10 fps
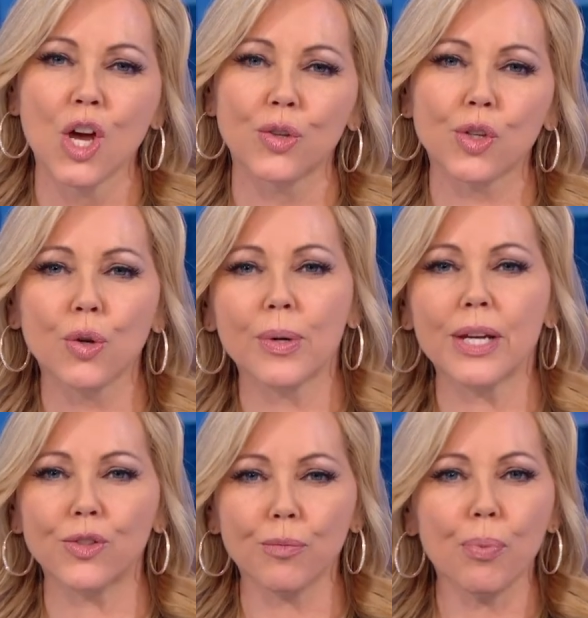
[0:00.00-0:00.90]
So
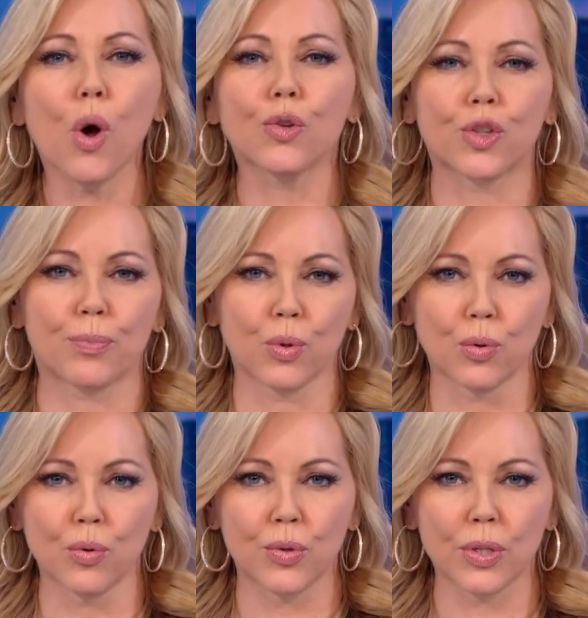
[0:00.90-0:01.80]
is it
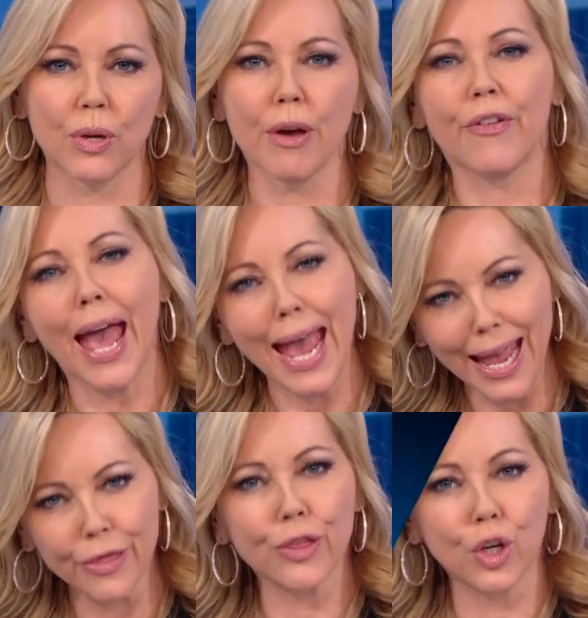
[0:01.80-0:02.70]
possible to have had